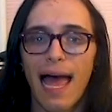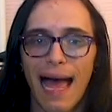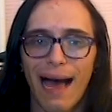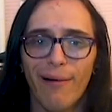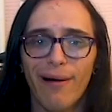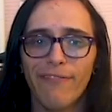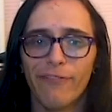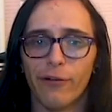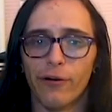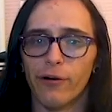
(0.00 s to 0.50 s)

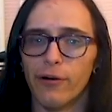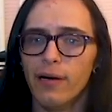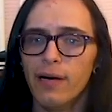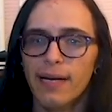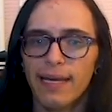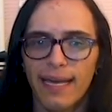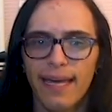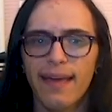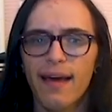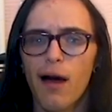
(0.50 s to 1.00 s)
However,
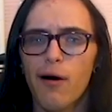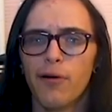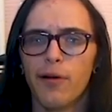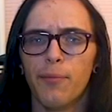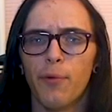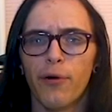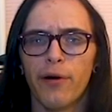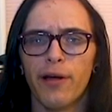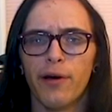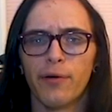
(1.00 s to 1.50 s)
Higaonna
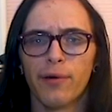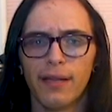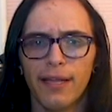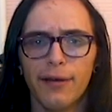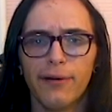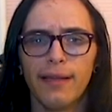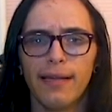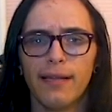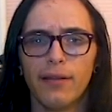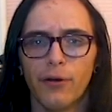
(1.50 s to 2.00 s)
Morio
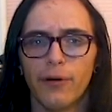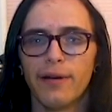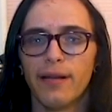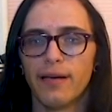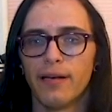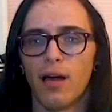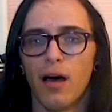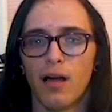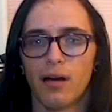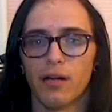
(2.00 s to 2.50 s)
clearly learned
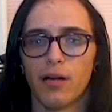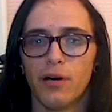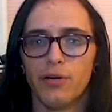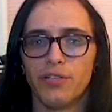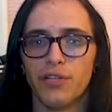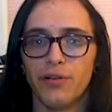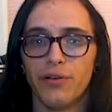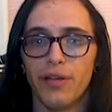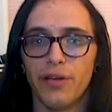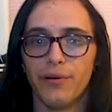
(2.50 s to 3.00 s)
and taught
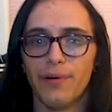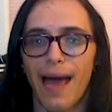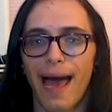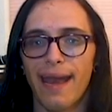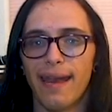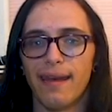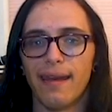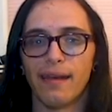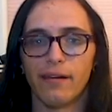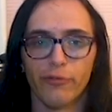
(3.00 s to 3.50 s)
Goju-Ryu
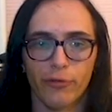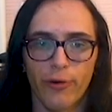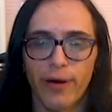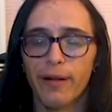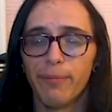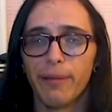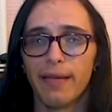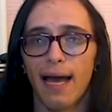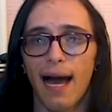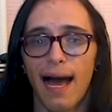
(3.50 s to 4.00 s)
at an
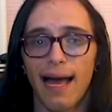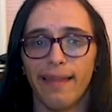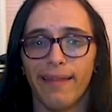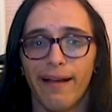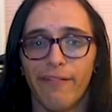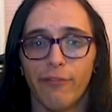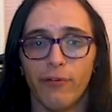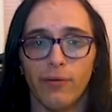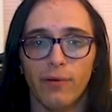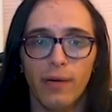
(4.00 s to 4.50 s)
incredibly high
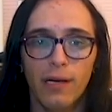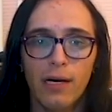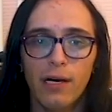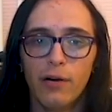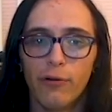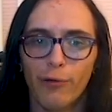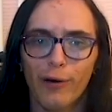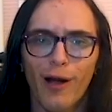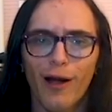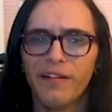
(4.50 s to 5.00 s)
level,
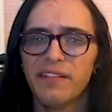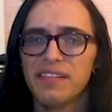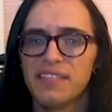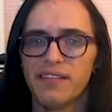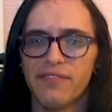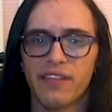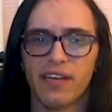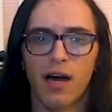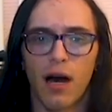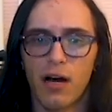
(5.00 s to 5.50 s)

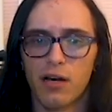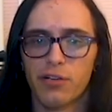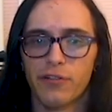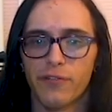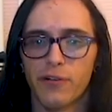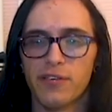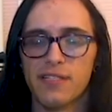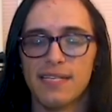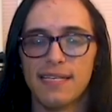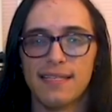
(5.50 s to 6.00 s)
regardless of the
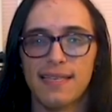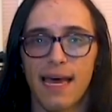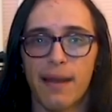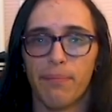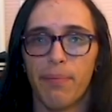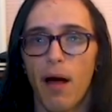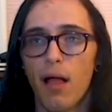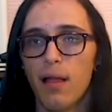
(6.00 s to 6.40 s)
controversies and